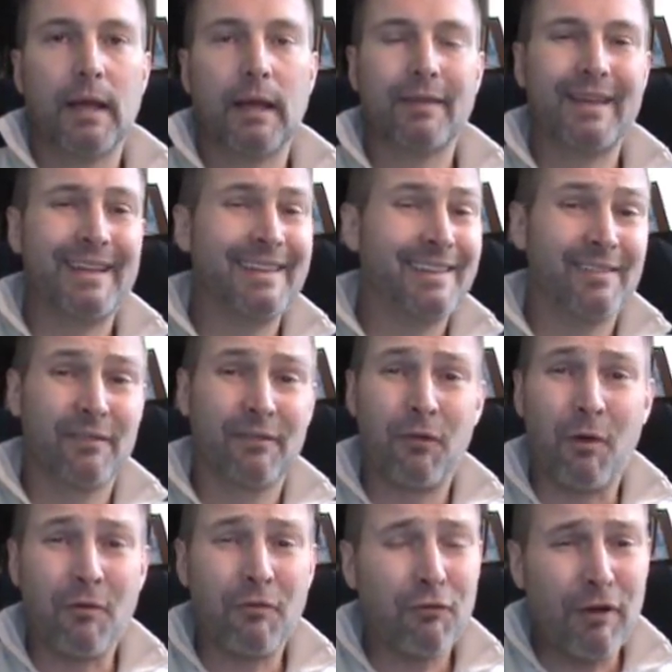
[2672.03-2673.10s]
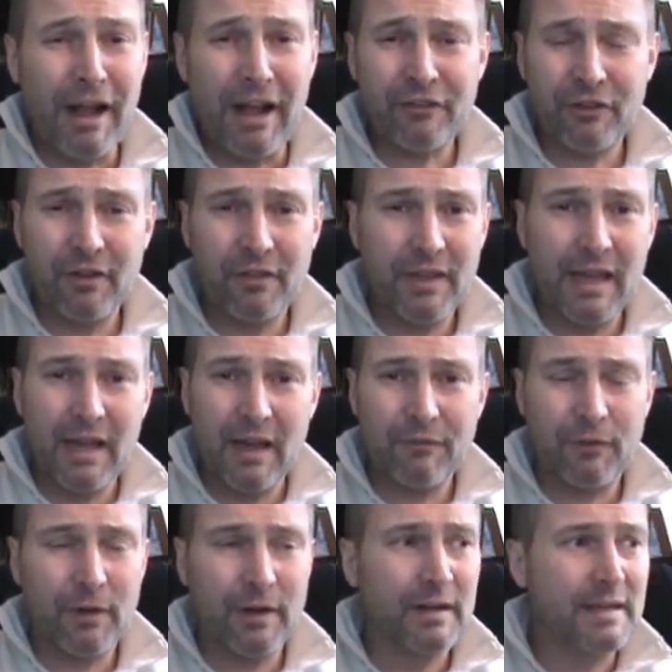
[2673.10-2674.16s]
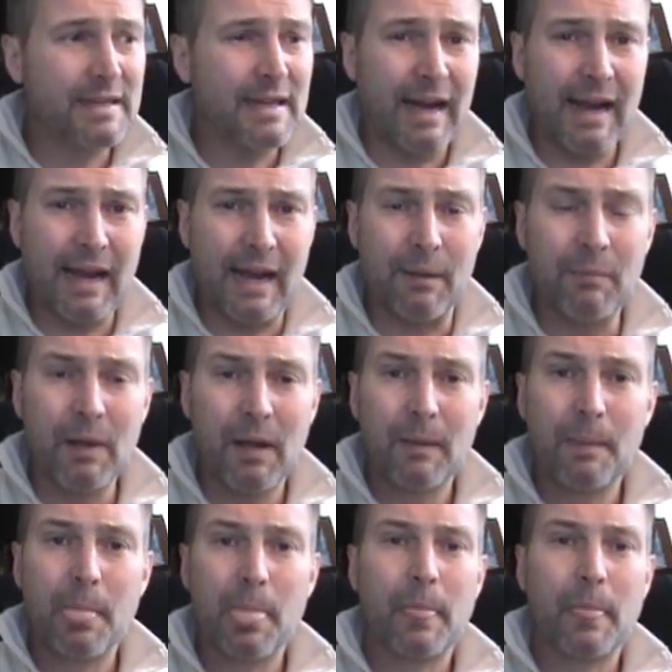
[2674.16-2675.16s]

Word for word: then for a fraction of the effort and time,